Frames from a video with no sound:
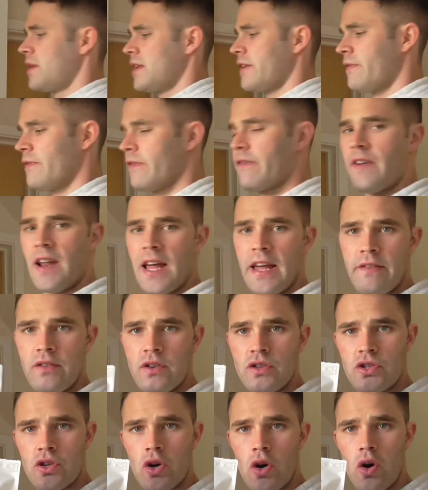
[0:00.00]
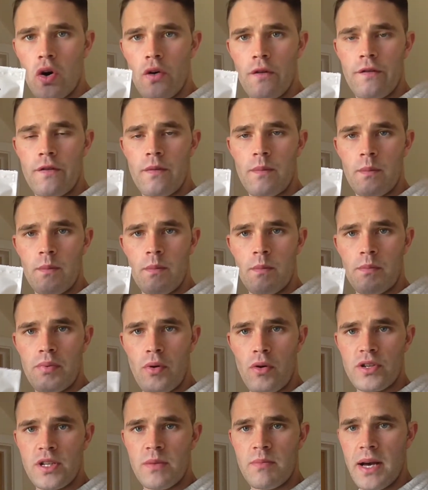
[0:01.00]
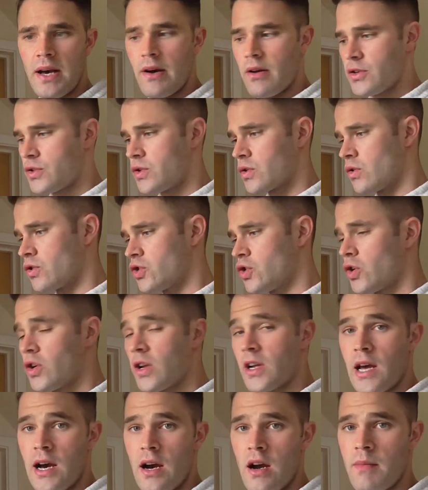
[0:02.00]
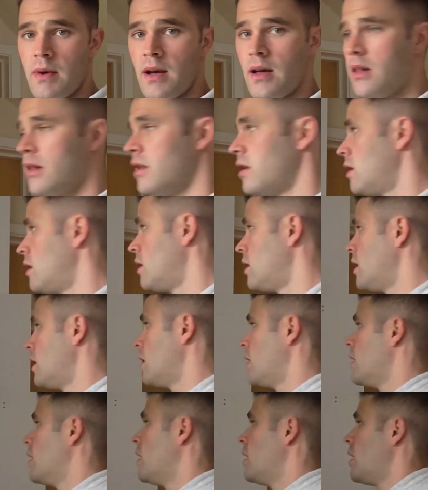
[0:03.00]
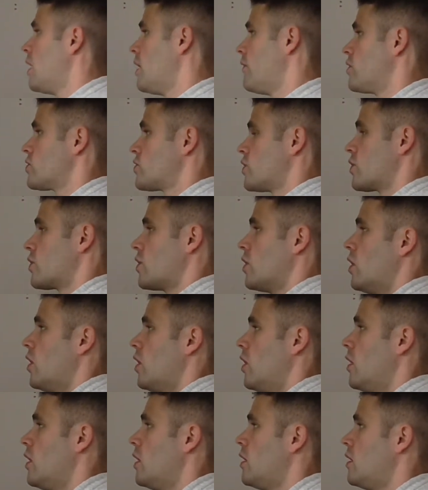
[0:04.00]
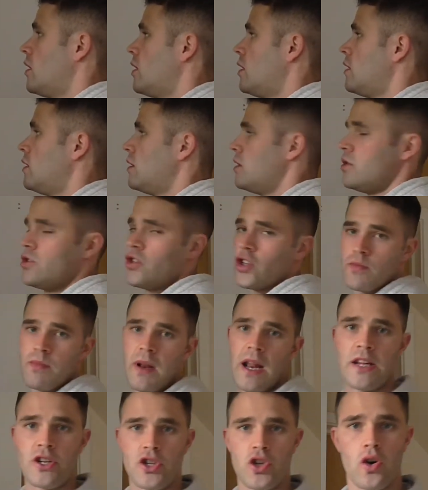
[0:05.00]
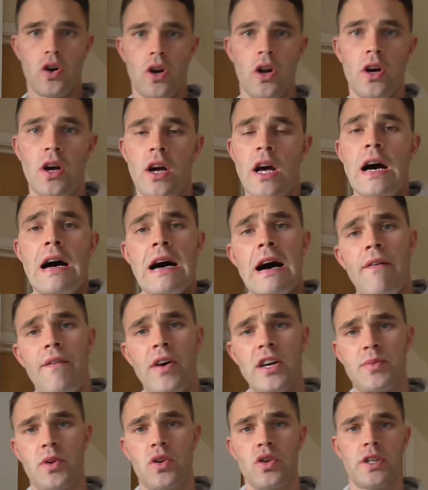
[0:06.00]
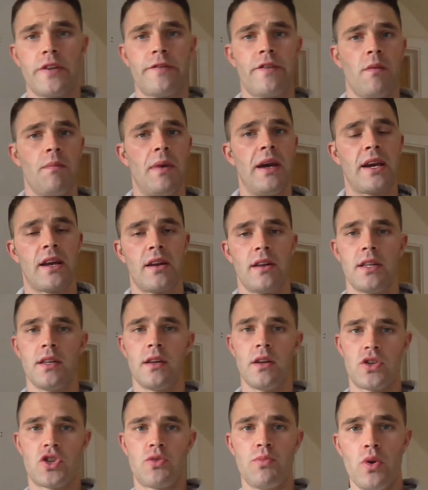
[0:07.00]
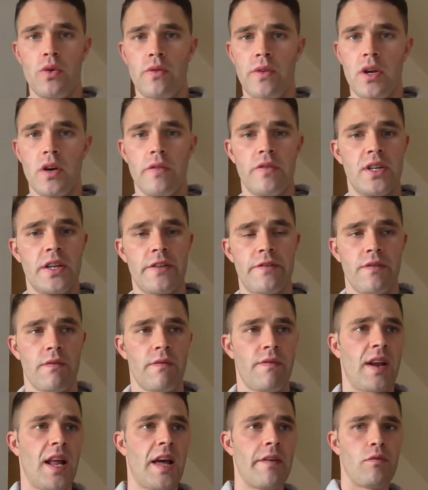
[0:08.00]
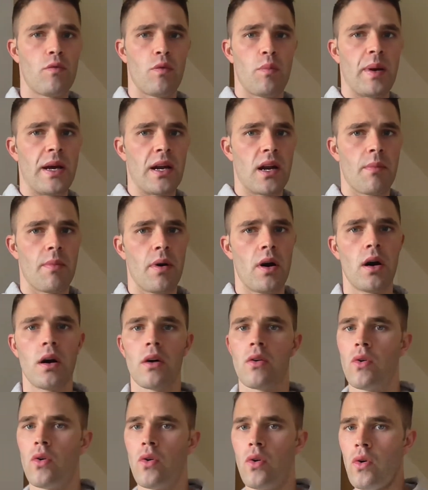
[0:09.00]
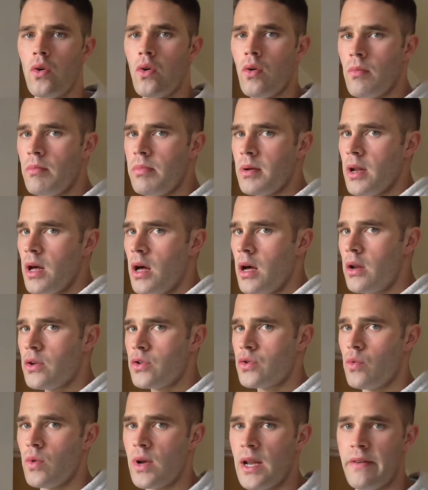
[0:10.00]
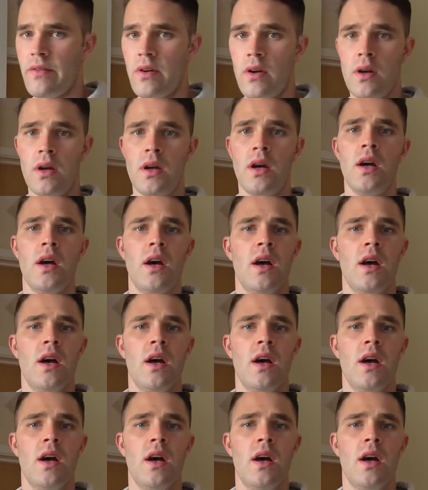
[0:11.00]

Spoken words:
of different flavours of protein powder, so we've got chocolate caramel, we've also got just plain chocolate, and that's because if I'm making a smoothie of a different flavour, with peanut butter or bananas or whatever,